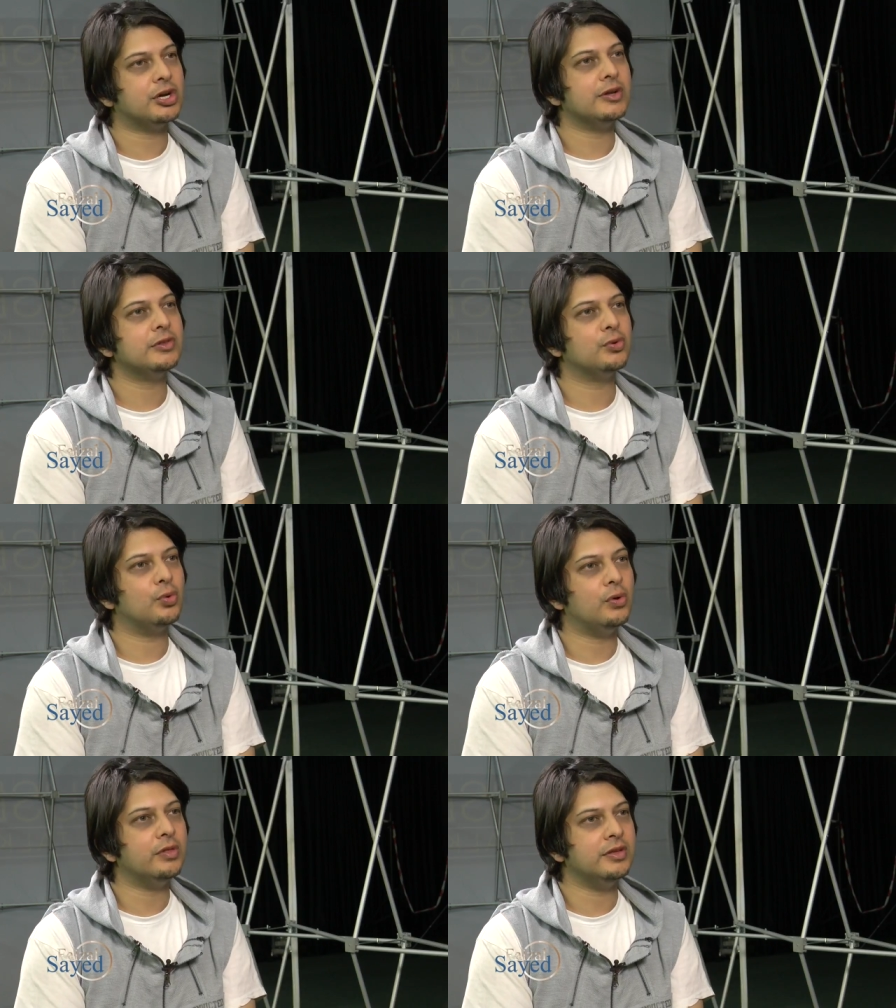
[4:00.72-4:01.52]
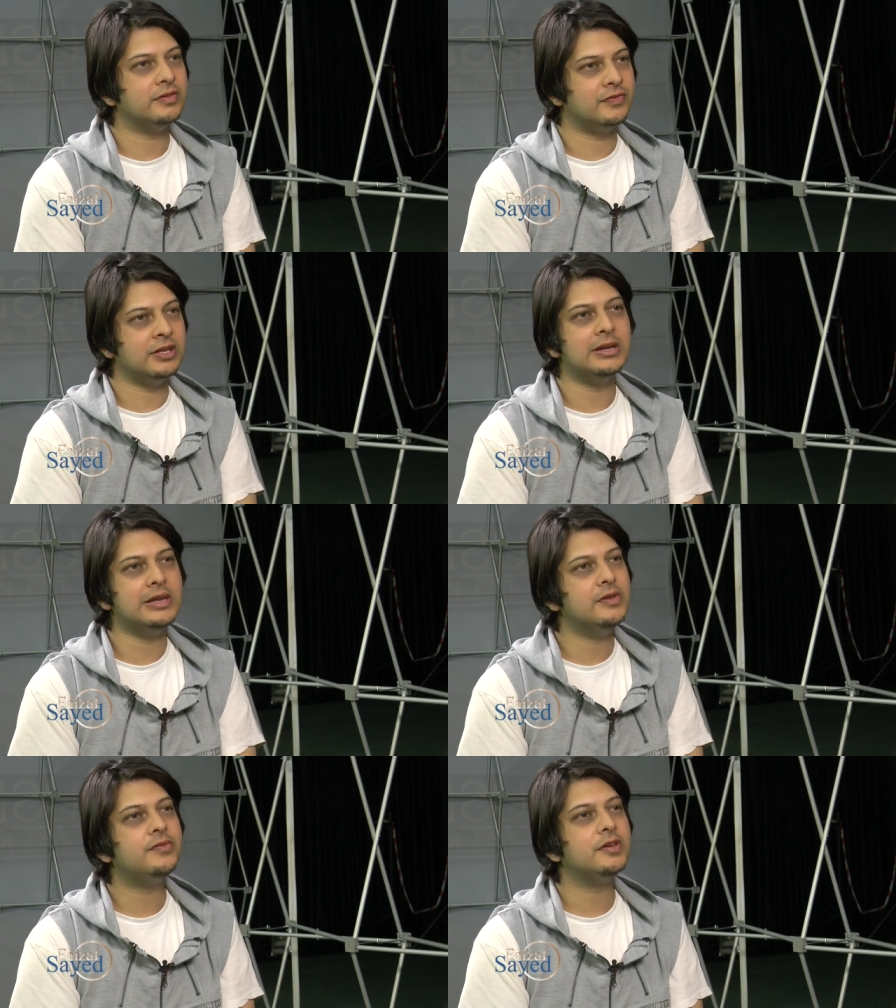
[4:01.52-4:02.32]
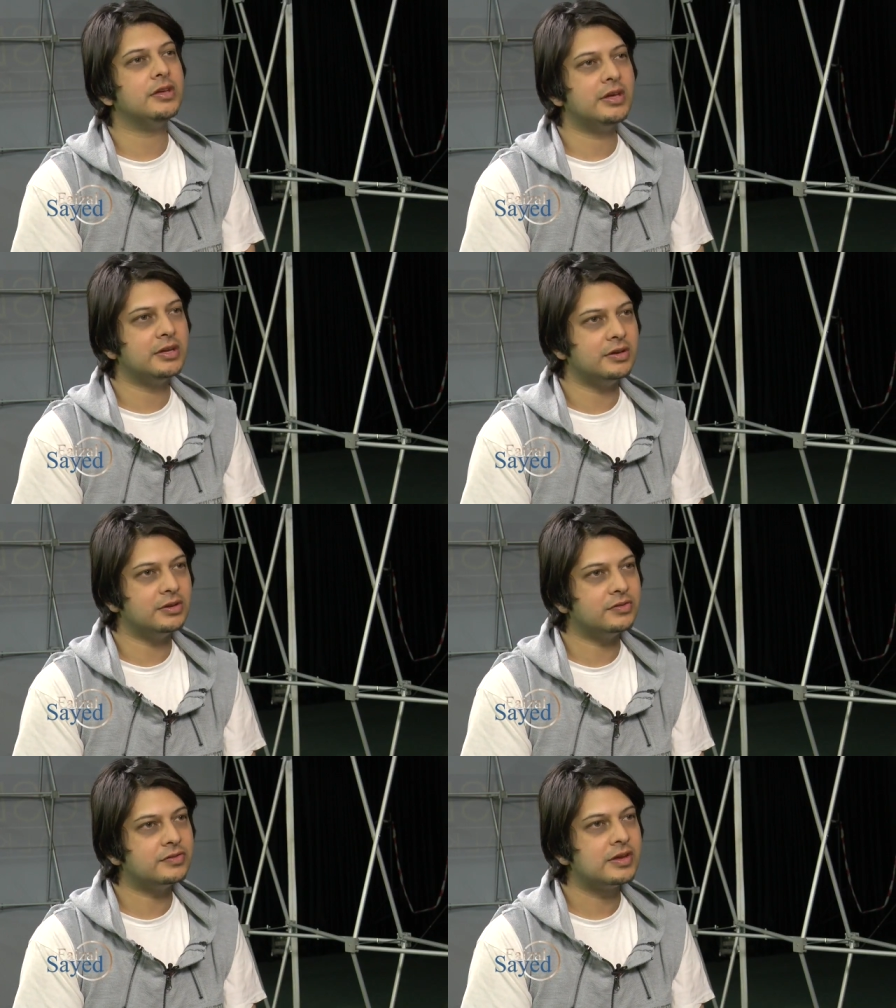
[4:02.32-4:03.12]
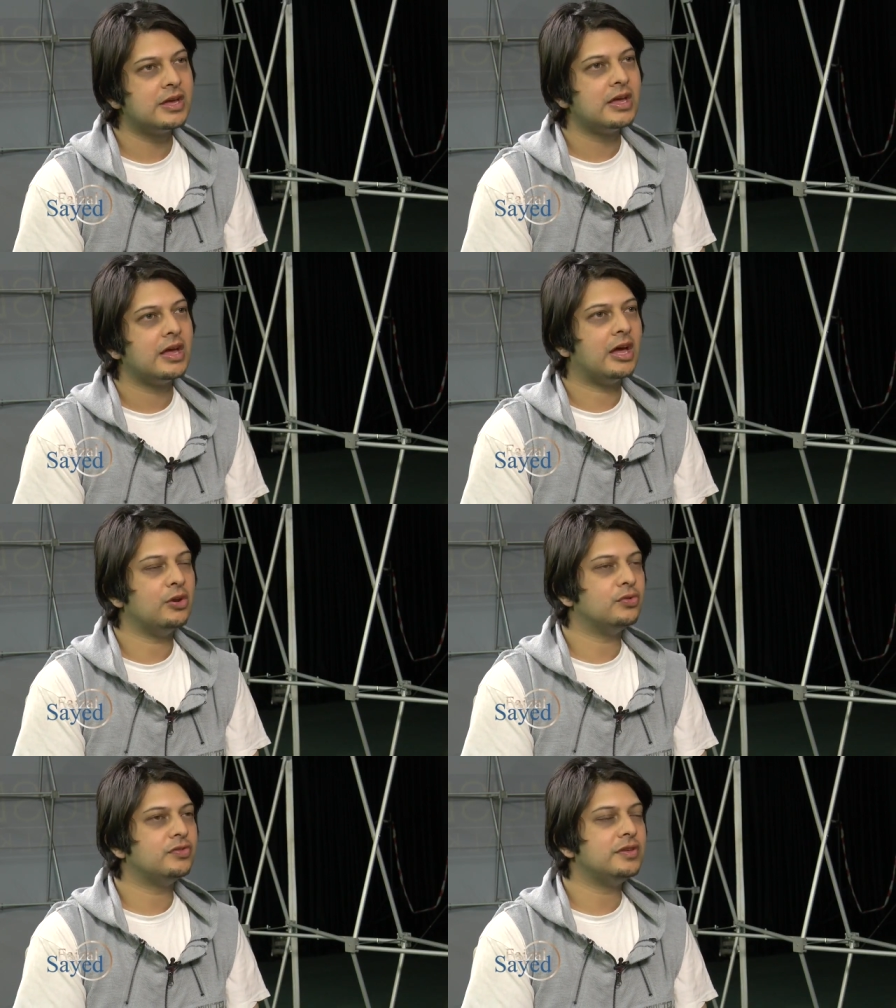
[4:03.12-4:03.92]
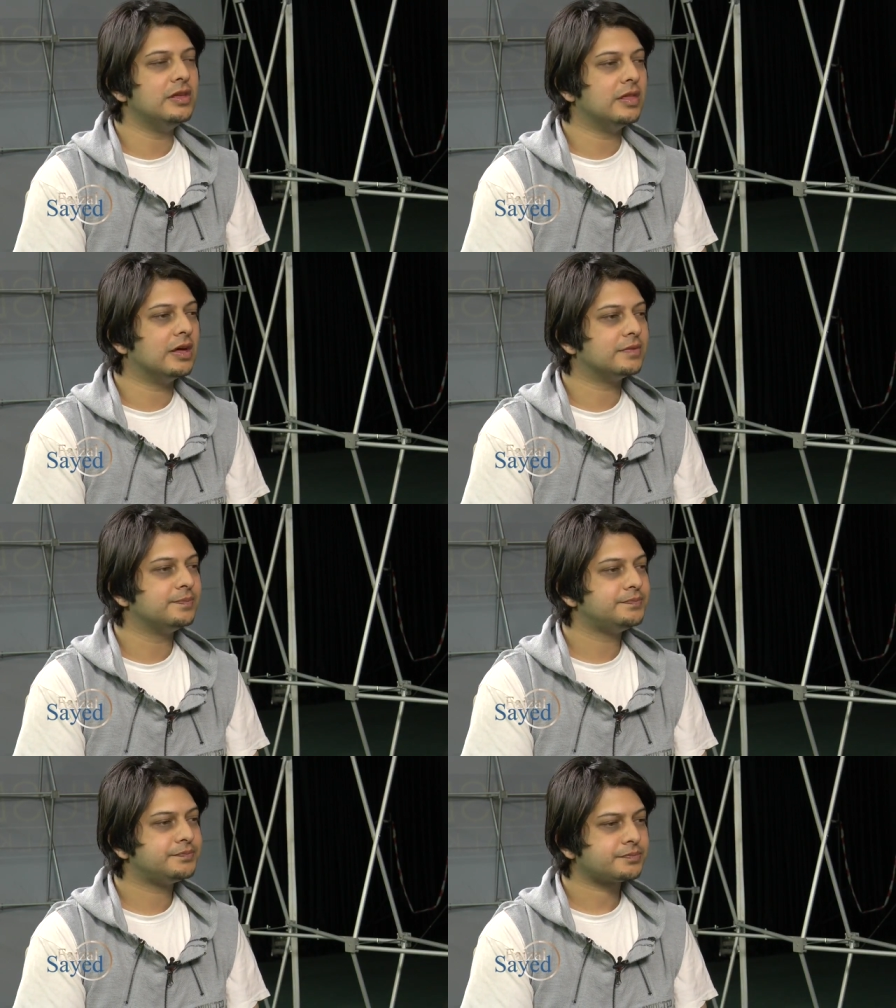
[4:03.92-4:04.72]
you'd go into all these very leafy areas and you'd see that